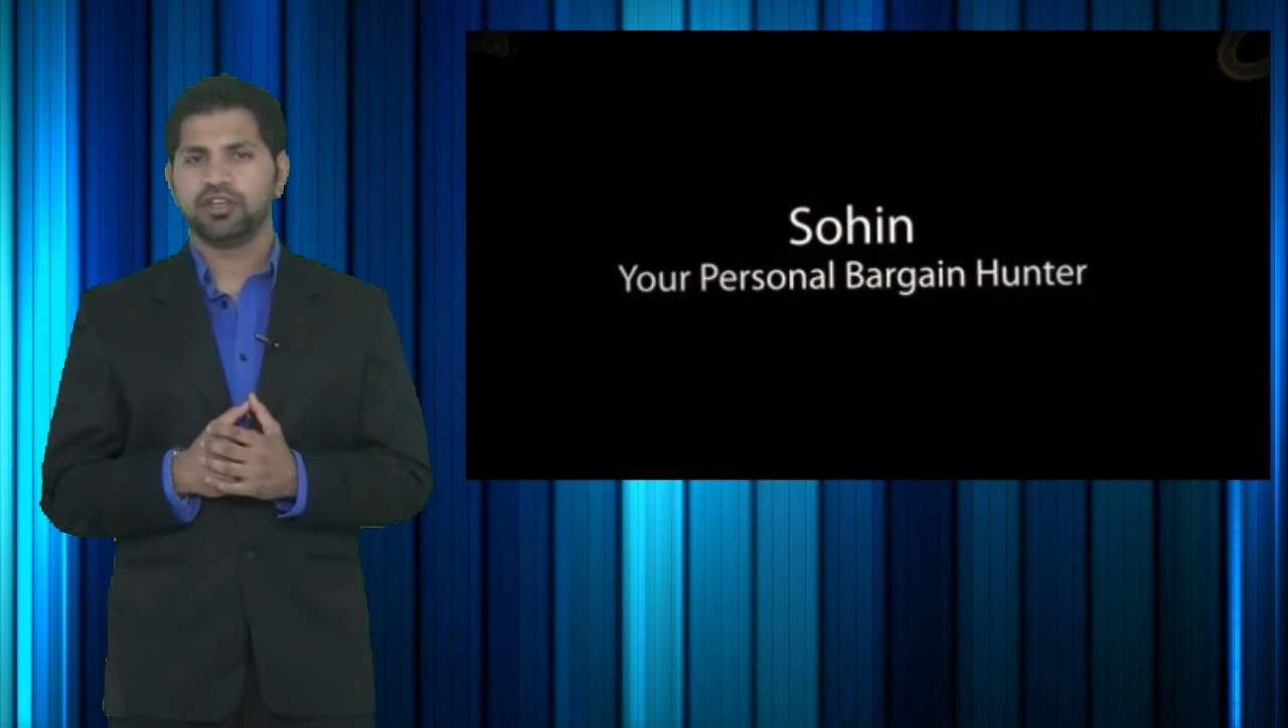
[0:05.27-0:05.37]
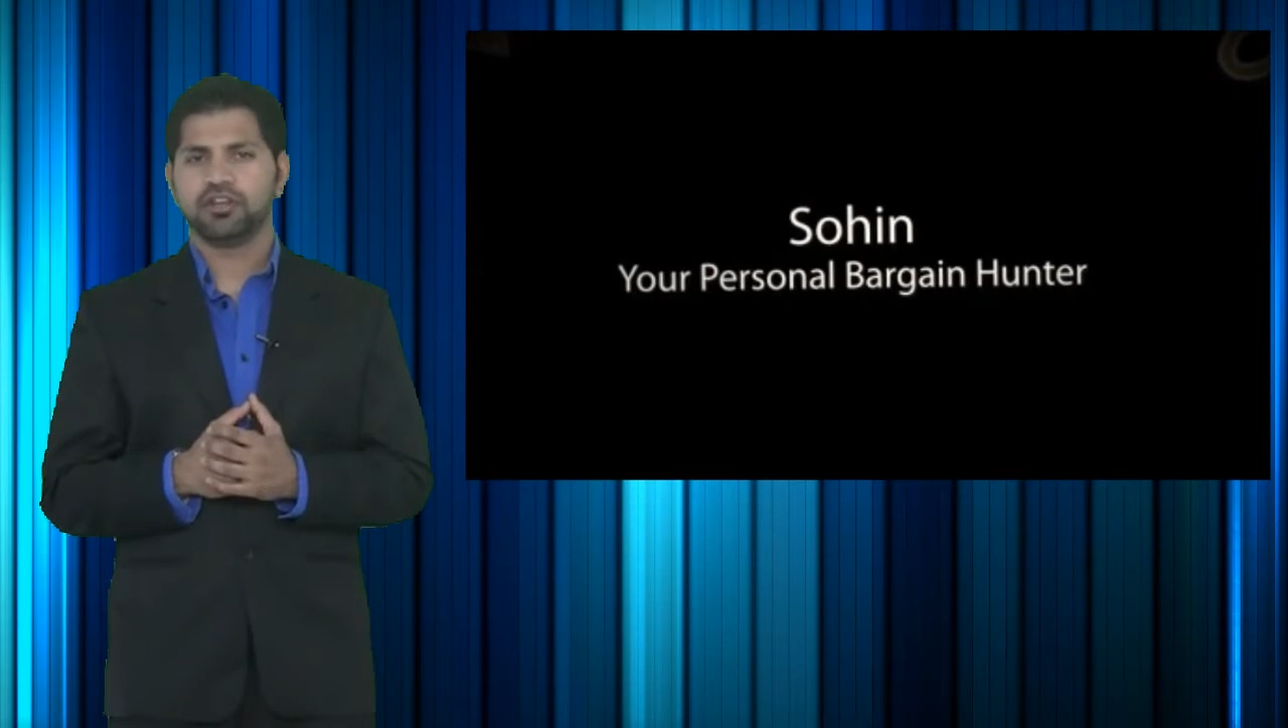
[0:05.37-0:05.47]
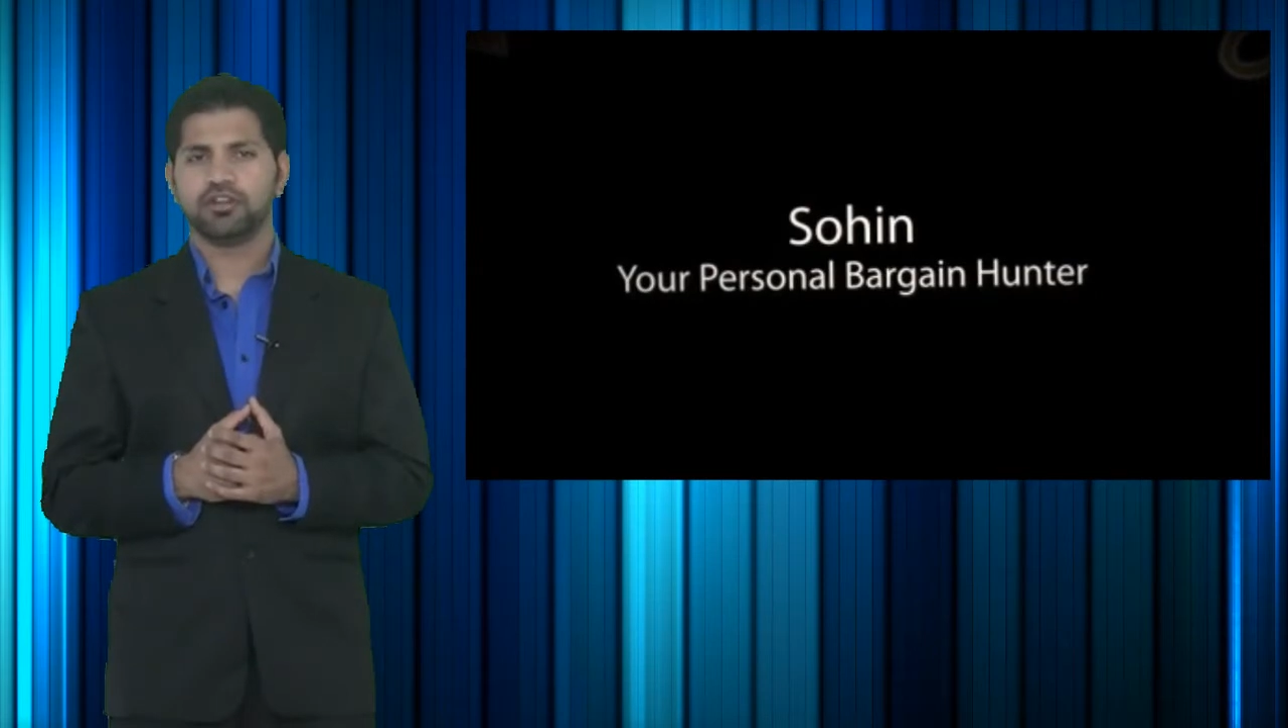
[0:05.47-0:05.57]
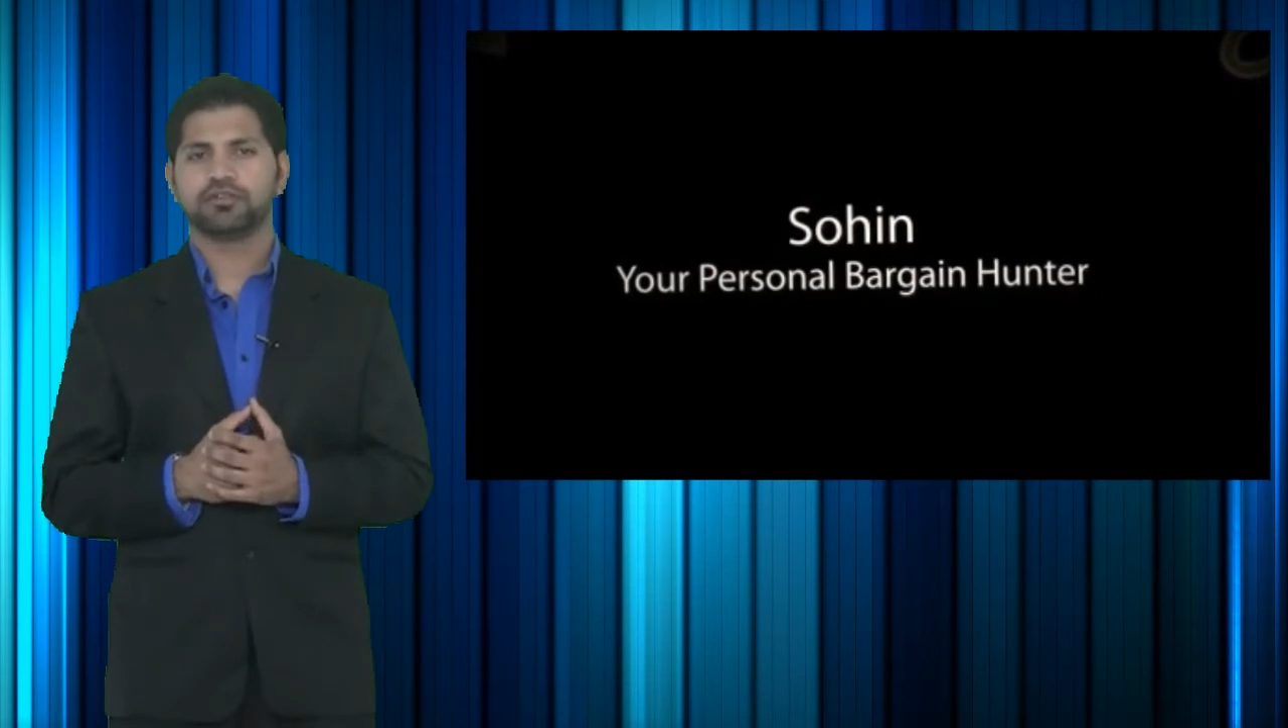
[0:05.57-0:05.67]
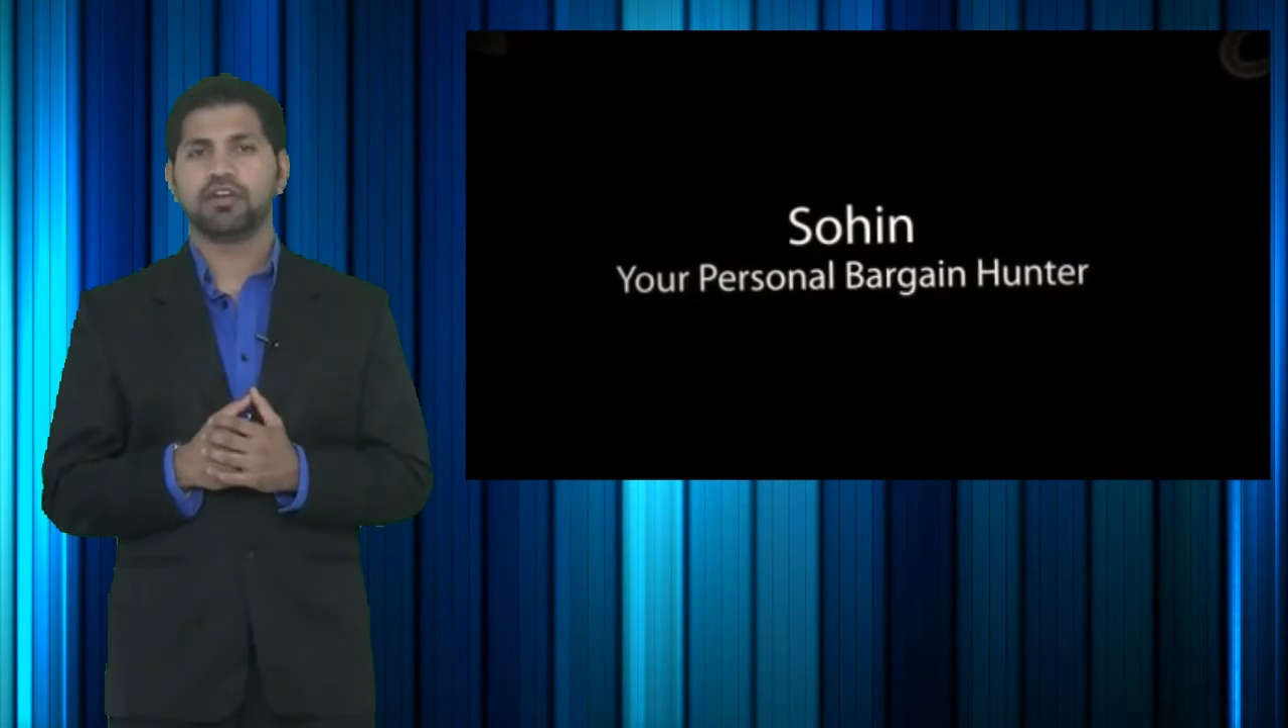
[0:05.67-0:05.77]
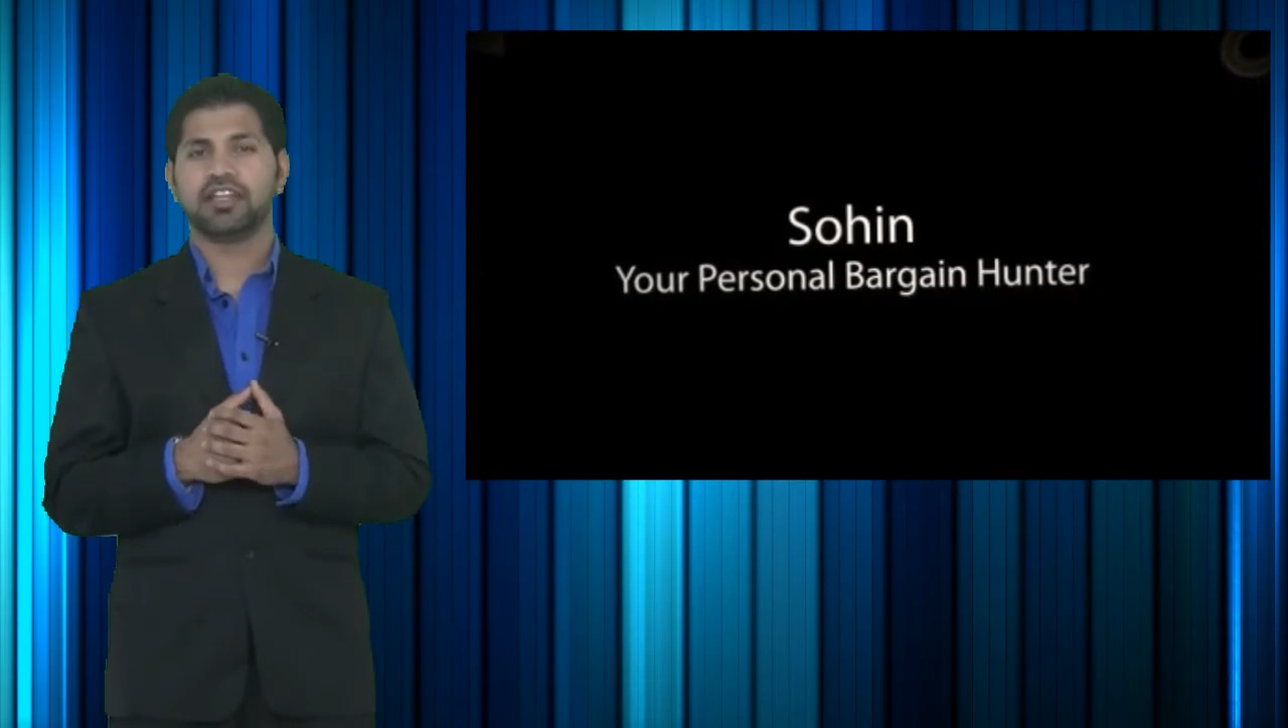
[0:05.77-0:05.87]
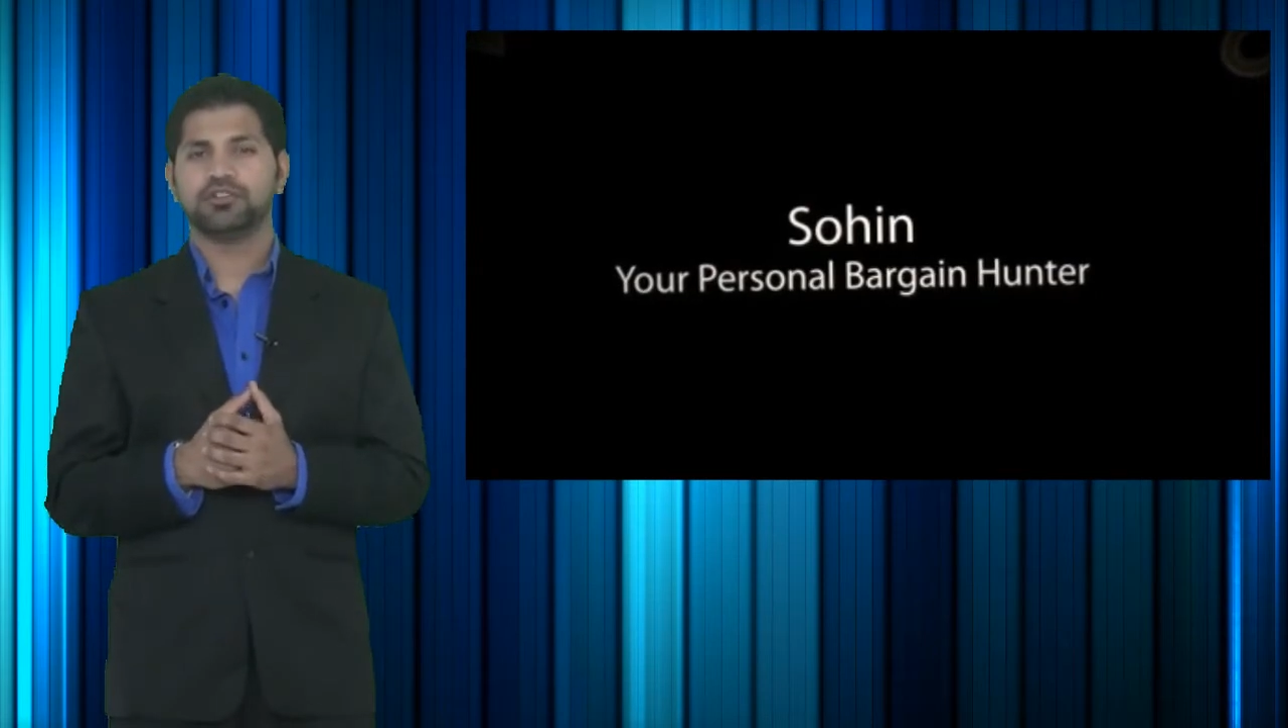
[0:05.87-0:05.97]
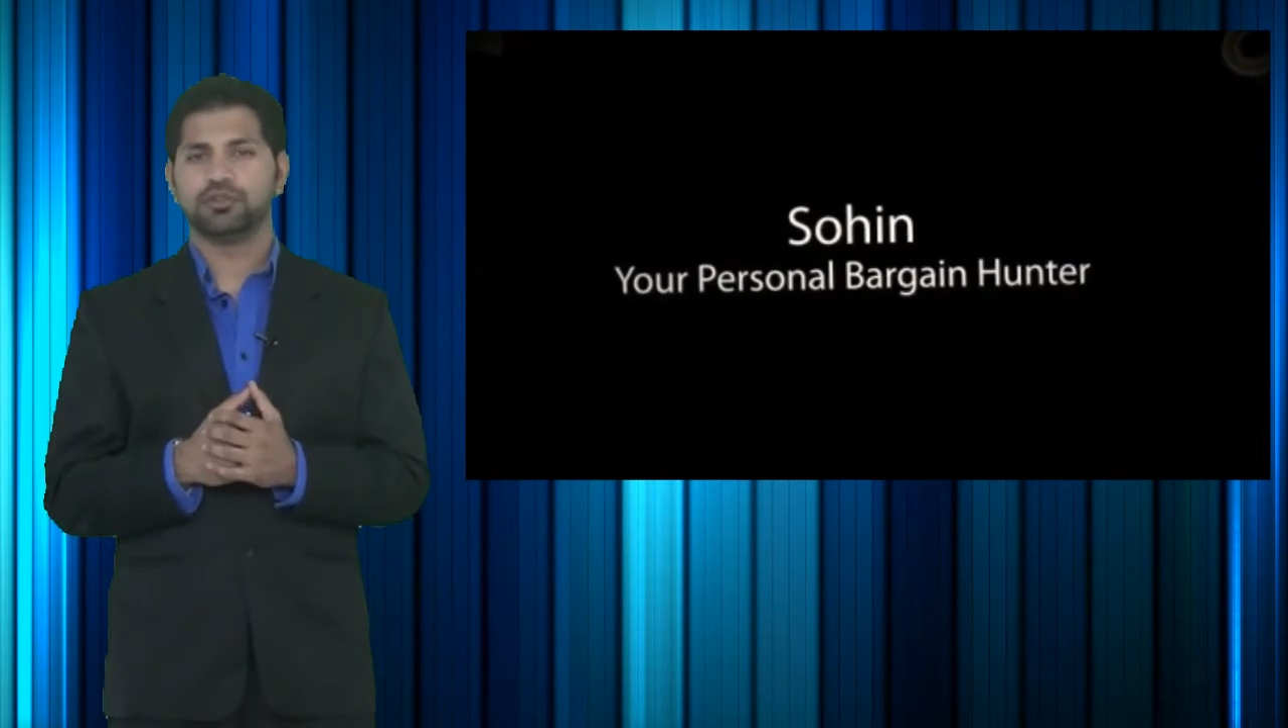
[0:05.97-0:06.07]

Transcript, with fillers: here is find